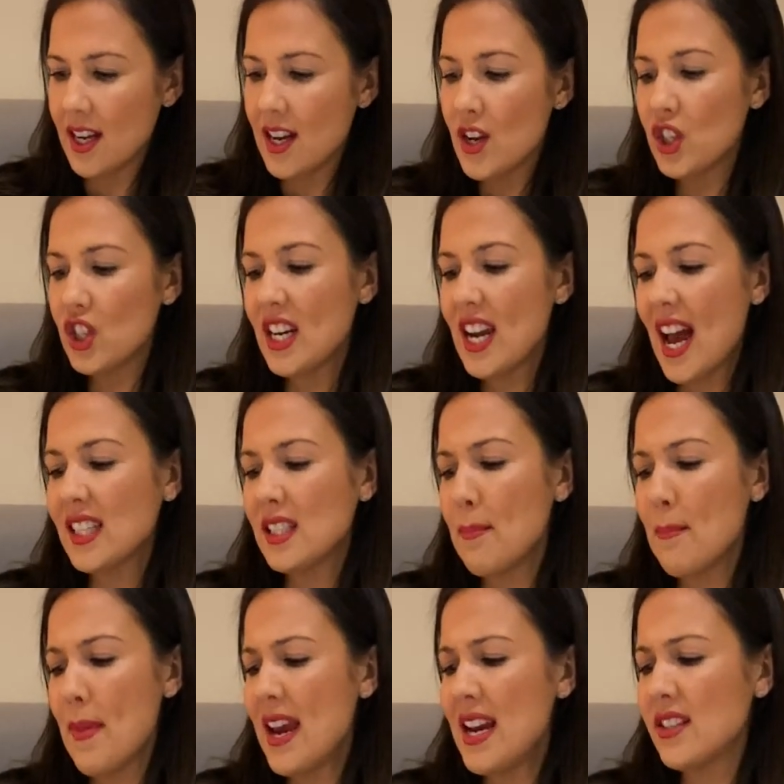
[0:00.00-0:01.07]
She has
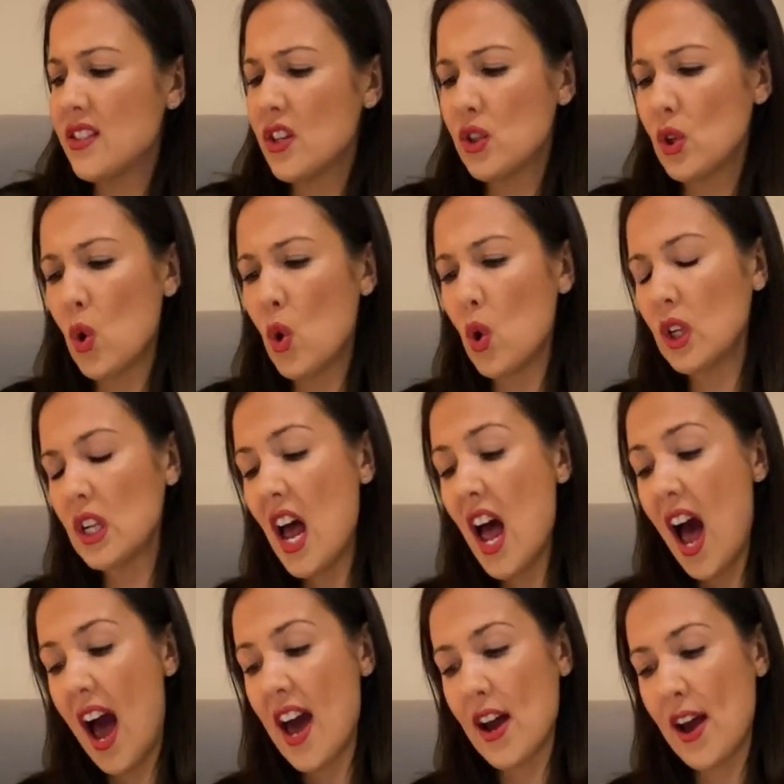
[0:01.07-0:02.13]
amazed us all,
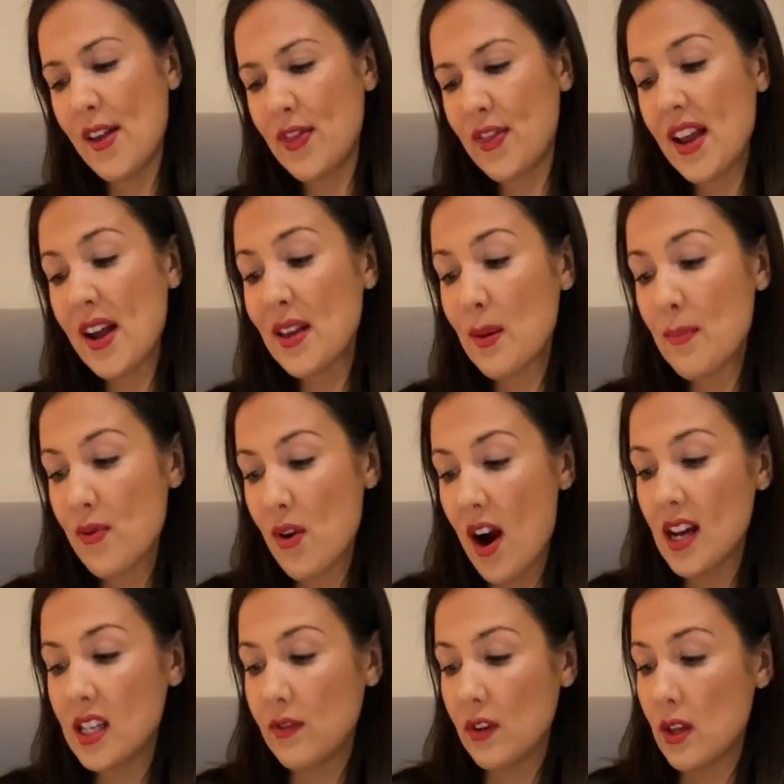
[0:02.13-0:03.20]
and I think the
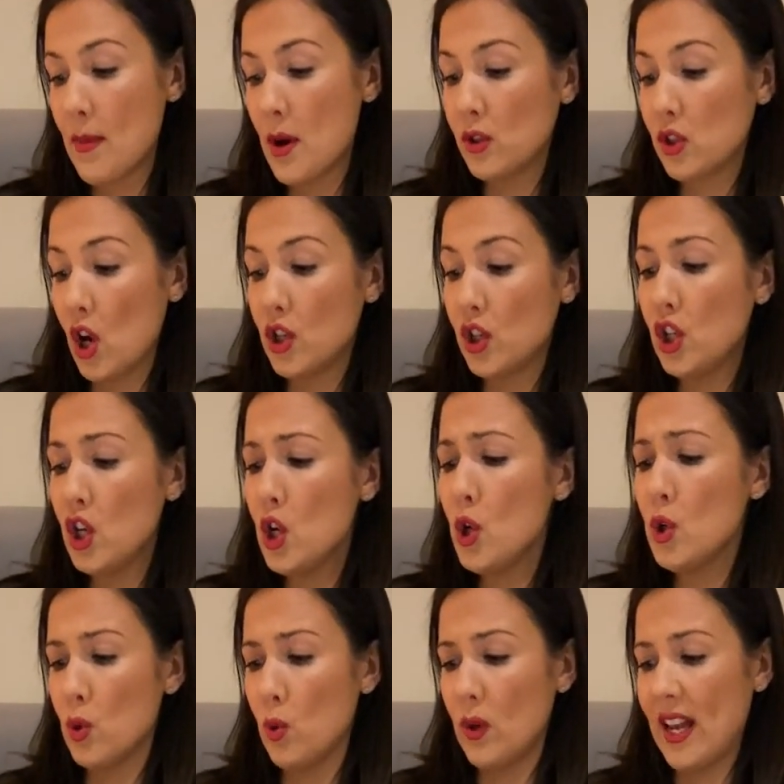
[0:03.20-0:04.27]
prize for the most
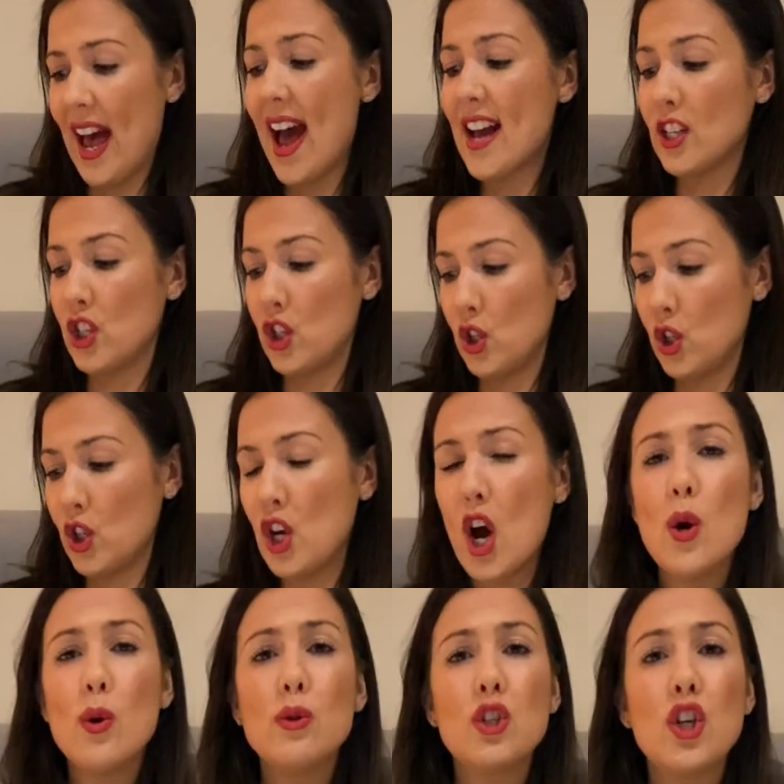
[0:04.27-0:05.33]
unusual cat should
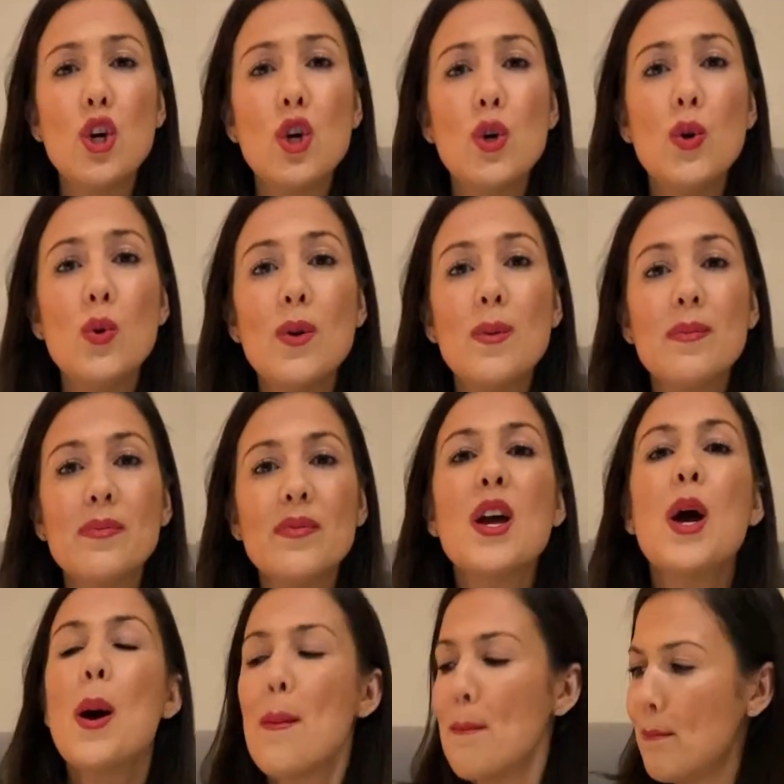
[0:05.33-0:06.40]
go to
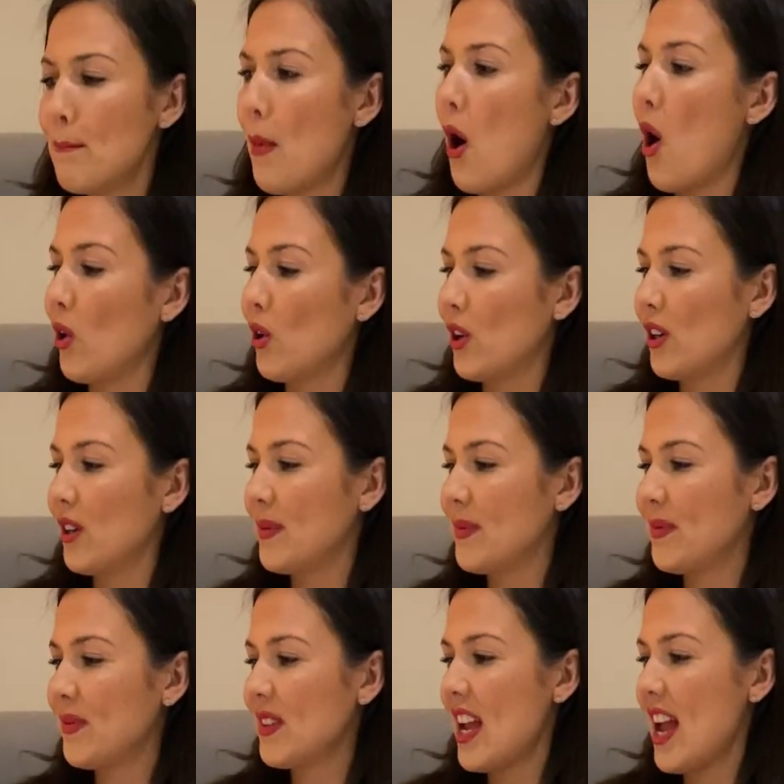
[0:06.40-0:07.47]
Mog."
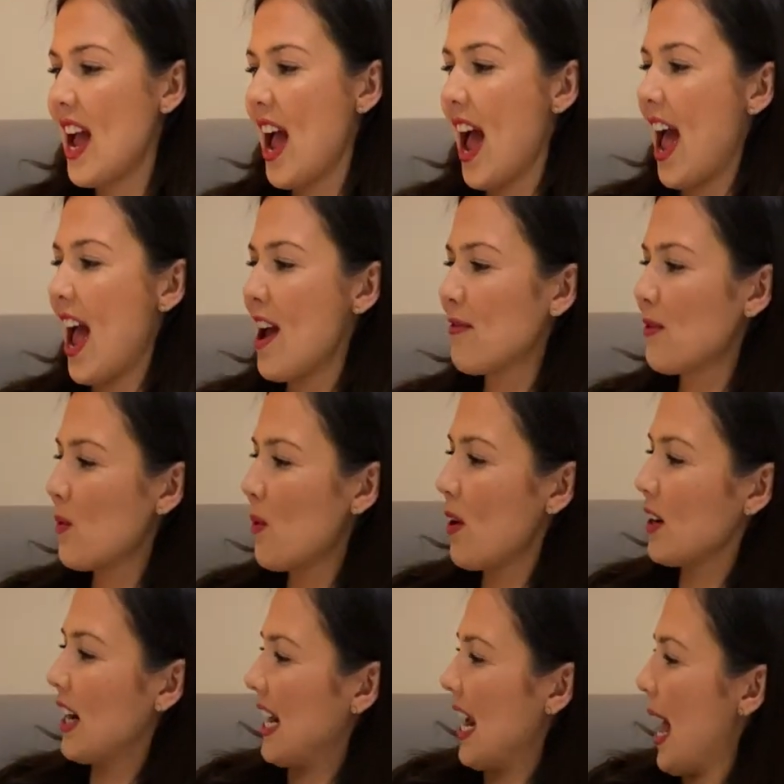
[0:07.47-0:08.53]

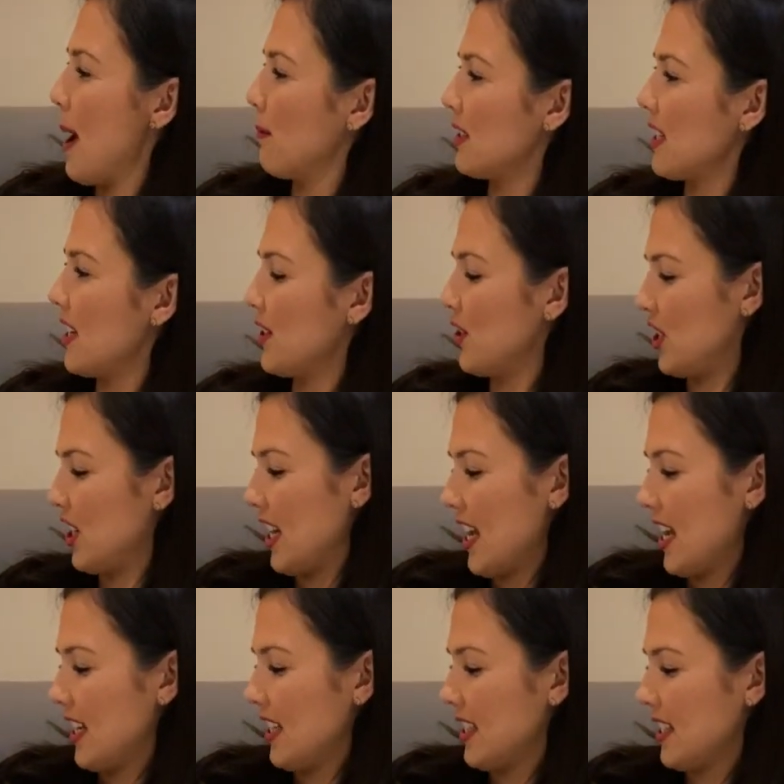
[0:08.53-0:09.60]
Everyone clapped and
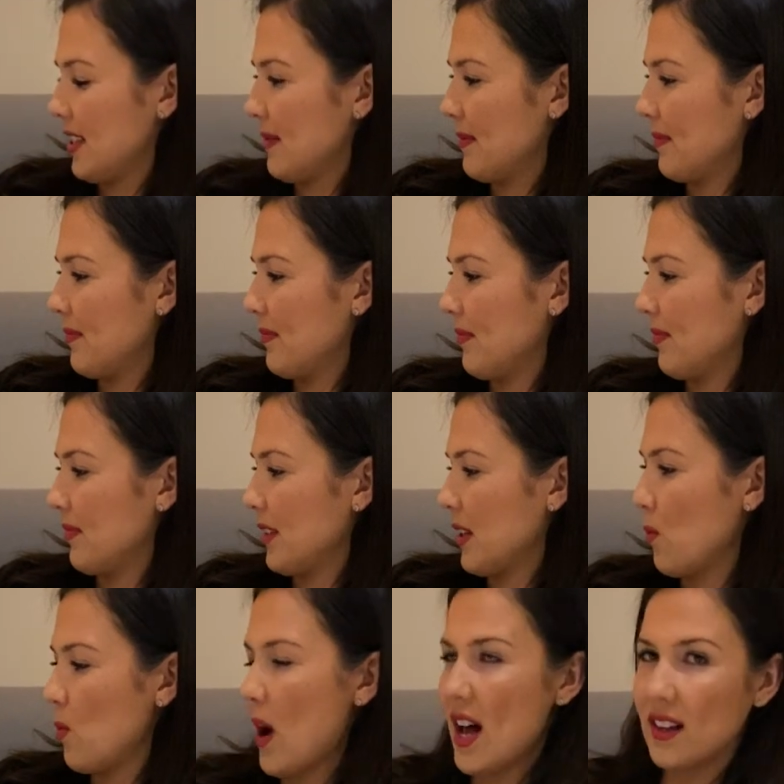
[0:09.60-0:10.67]
cheered.
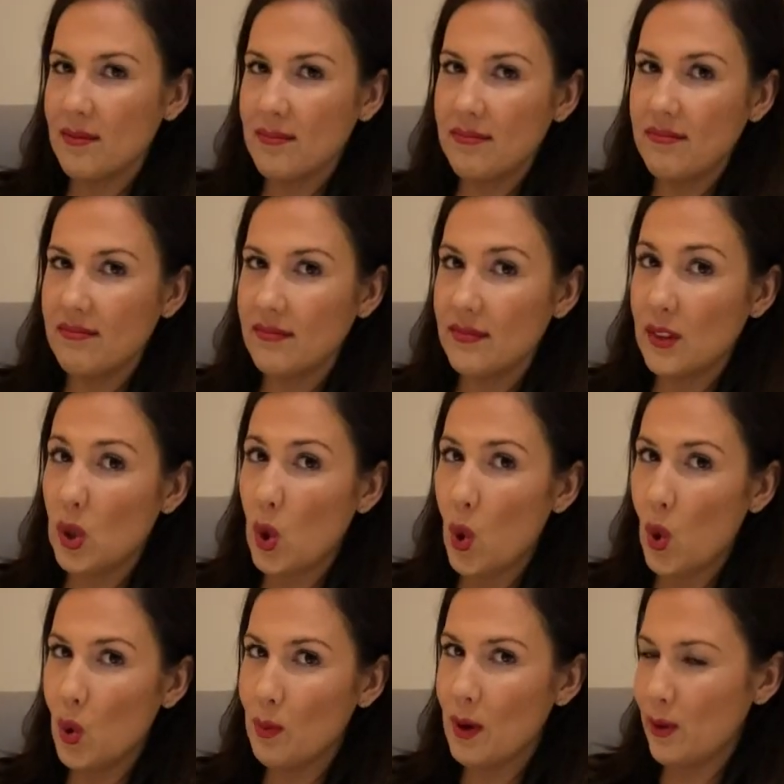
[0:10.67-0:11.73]
Well,
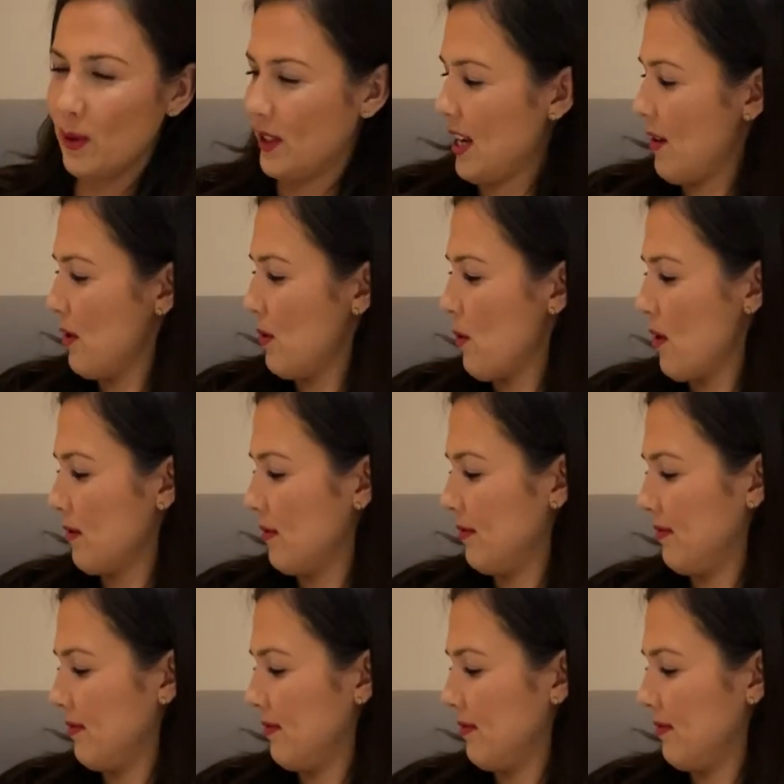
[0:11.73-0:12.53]
almost everyone.